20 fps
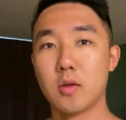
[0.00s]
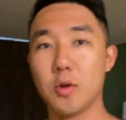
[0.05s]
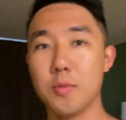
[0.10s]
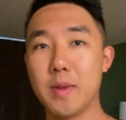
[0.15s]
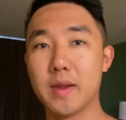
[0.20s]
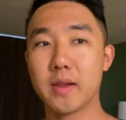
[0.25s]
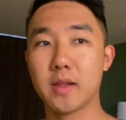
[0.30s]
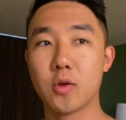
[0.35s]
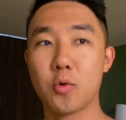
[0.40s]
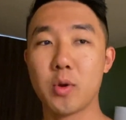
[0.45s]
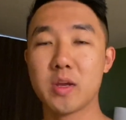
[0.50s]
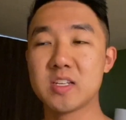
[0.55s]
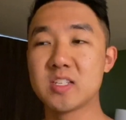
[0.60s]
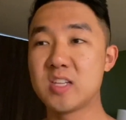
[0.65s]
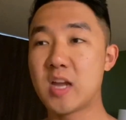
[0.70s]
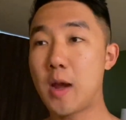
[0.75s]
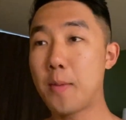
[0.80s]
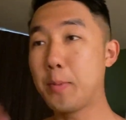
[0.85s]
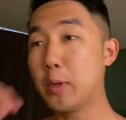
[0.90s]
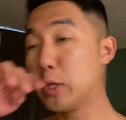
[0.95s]
Gonna make a quick
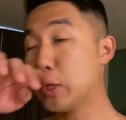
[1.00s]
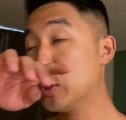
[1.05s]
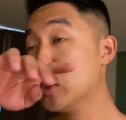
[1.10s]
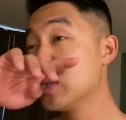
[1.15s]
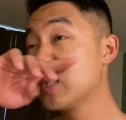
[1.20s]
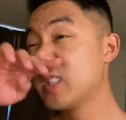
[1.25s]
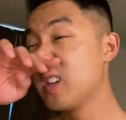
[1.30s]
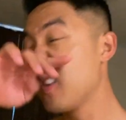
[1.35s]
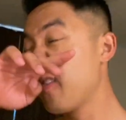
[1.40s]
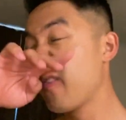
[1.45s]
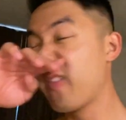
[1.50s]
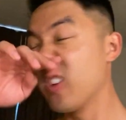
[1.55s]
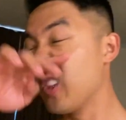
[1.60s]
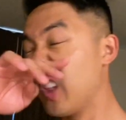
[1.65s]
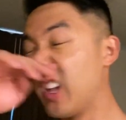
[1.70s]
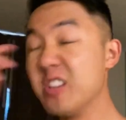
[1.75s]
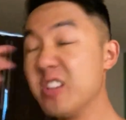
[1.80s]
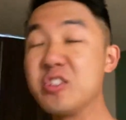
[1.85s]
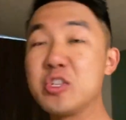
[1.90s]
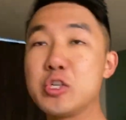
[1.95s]
stop in Houston for
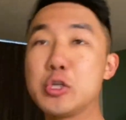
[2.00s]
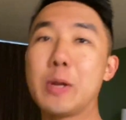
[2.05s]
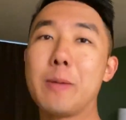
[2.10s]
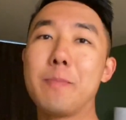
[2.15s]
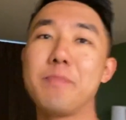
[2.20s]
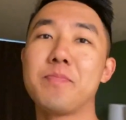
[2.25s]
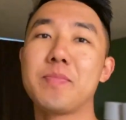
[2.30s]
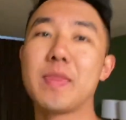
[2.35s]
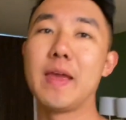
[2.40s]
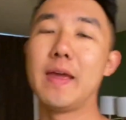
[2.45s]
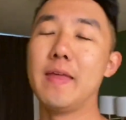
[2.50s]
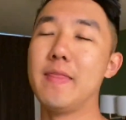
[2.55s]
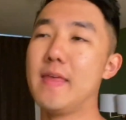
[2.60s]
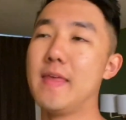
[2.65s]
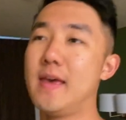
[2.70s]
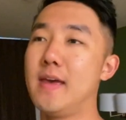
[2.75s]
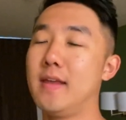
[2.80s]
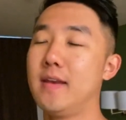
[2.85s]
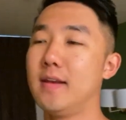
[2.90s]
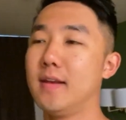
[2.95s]
lunch, and
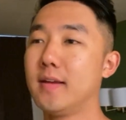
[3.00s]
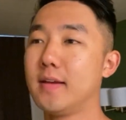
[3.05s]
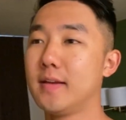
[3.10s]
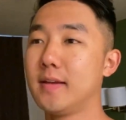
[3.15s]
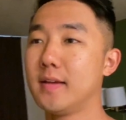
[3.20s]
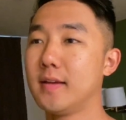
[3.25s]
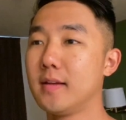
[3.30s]
then